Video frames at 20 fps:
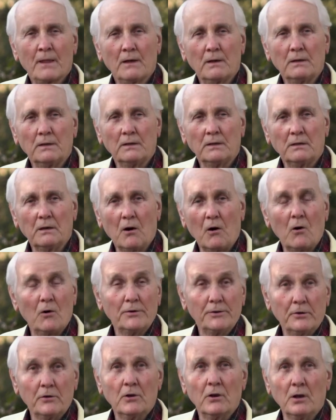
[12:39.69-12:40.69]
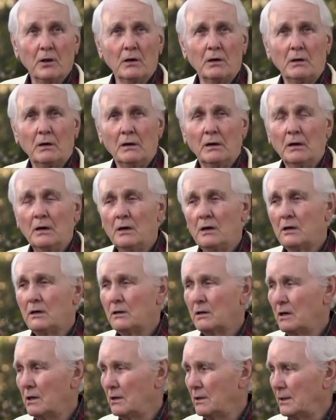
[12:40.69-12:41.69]
all year
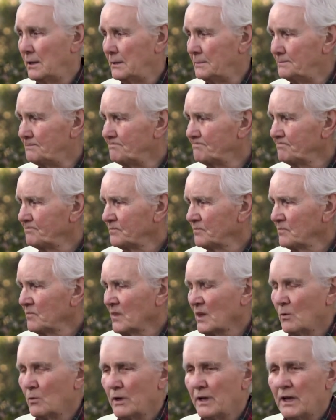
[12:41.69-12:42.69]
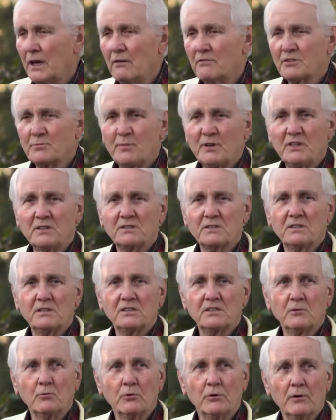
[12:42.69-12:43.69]
long. We have
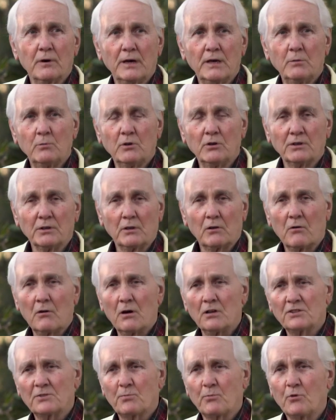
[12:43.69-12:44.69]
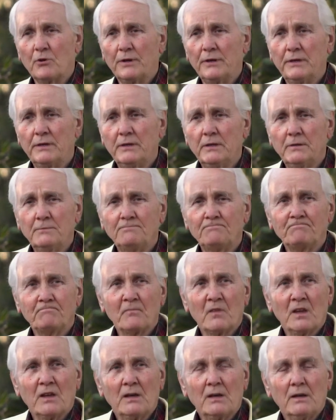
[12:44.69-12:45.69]
species that we're able to crossbreed
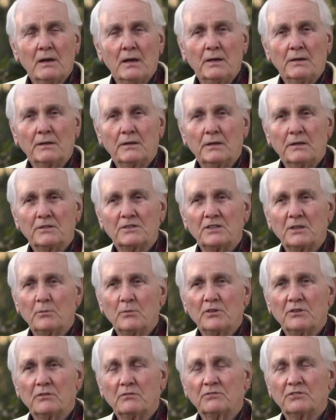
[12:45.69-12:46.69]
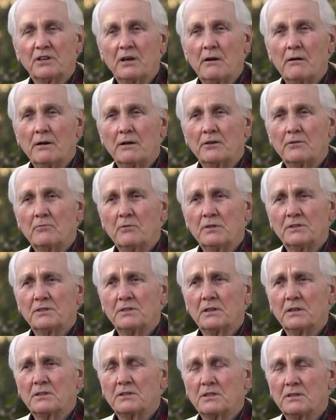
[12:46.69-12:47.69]
and get some of those
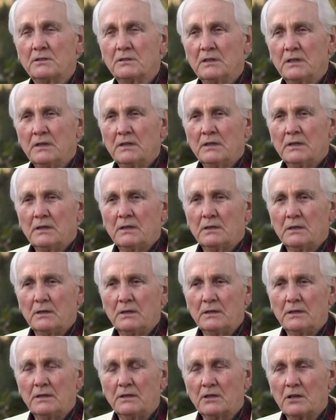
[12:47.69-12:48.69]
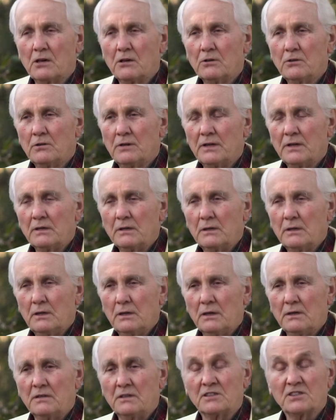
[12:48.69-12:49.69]
characteristics, including
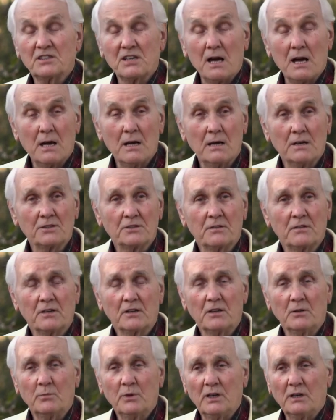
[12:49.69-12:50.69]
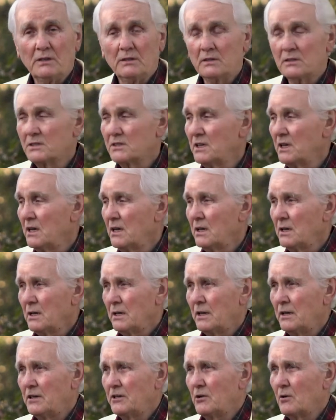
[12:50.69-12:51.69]
the size of the camellias,
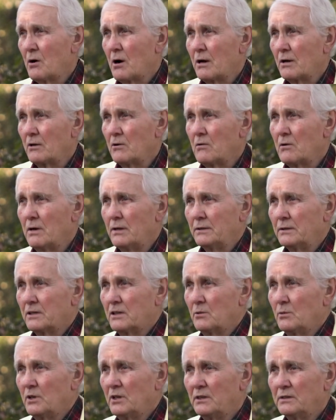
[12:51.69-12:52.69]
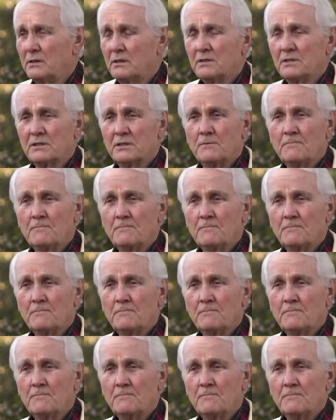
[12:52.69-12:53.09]
into our current camellias.